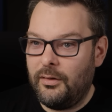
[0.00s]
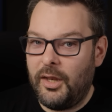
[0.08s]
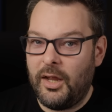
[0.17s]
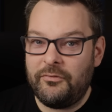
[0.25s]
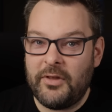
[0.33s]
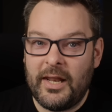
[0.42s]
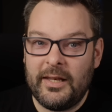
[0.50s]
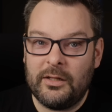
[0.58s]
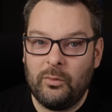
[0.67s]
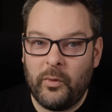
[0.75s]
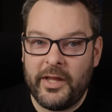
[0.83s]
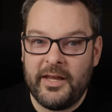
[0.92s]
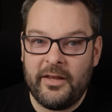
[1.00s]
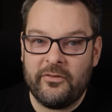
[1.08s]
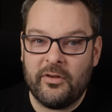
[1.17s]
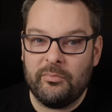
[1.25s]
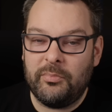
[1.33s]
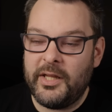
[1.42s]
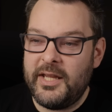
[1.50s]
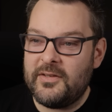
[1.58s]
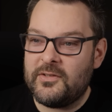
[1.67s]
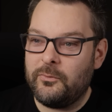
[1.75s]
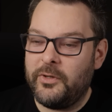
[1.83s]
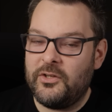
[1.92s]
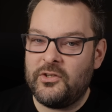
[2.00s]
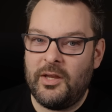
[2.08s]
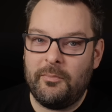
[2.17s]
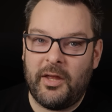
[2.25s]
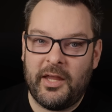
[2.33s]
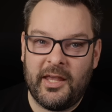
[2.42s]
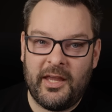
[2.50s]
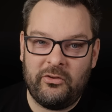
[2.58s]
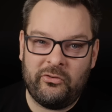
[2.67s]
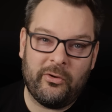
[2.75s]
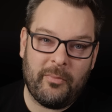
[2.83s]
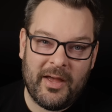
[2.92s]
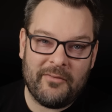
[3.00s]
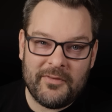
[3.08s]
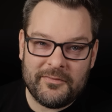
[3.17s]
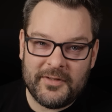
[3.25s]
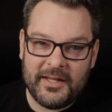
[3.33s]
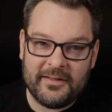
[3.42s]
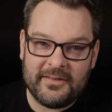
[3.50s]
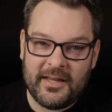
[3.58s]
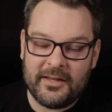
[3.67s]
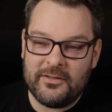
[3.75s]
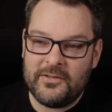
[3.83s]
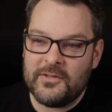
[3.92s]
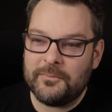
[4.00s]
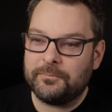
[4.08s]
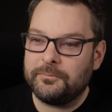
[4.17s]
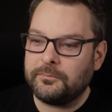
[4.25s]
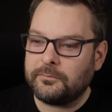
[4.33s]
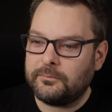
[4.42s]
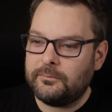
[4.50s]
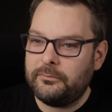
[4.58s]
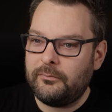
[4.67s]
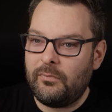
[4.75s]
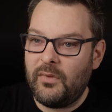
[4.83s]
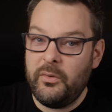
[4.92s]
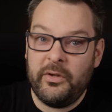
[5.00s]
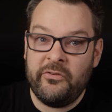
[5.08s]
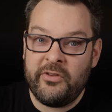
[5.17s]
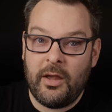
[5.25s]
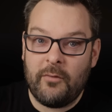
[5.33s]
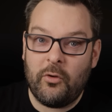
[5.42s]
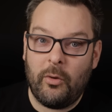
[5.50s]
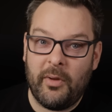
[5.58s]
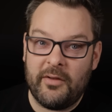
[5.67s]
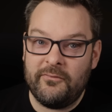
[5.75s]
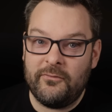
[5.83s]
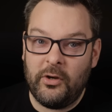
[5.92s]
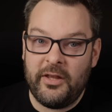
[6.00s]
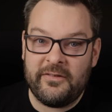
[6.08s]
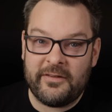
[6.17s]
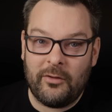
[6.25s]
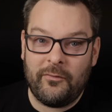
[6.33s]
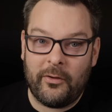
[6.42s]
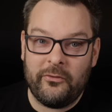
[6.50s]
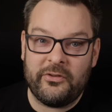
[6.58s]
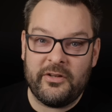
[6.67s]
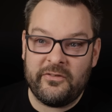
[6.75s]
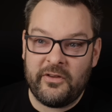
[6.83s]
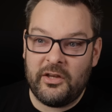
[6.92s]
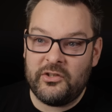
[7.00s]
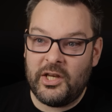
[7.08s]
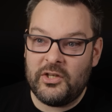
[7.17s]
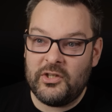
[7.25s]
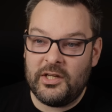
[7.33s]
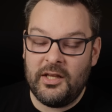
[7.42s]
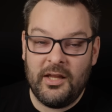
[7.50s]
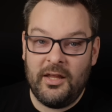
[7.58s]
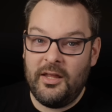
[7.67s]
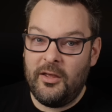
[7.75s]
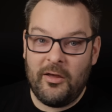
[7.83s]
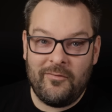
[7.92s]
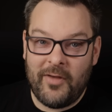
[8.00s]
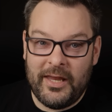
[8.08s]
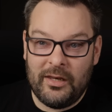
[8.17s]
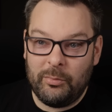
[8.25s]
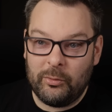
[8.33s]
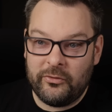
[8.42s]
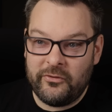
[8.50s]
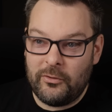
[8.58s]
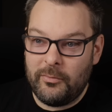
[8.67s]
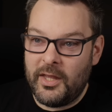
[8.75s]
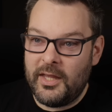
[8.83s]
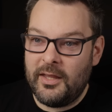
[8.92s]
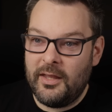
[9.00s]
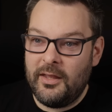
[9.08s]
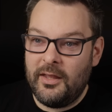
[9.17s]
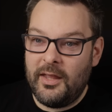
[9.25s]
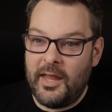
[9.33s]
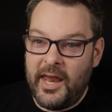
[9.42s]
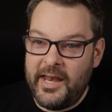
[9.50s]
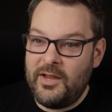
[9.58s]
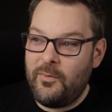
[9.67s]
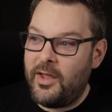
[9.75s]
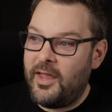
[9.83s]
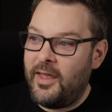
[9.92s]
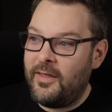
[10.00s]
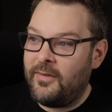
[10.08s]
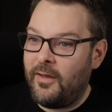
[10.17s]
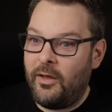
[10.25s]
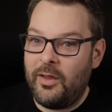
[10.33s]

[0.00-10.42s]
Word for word: And after that little wait is complete, which in my case took about 15 seconds, you can see I've got my fully self-hosted search engine available to me anywhere that